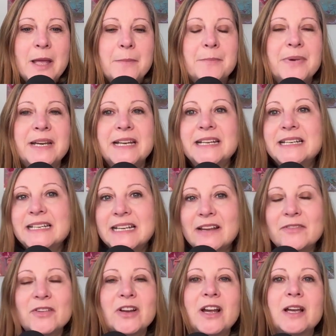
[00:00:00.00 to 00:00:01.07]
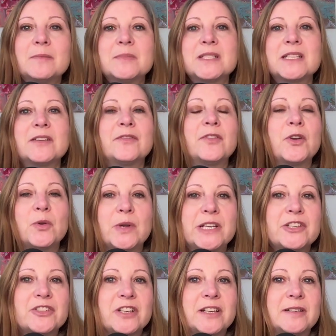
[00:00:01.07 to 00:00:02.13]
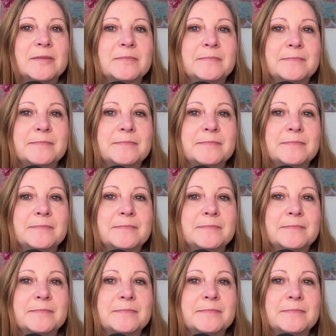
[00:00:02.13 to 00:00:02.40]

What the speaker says: but it never comes to fruition.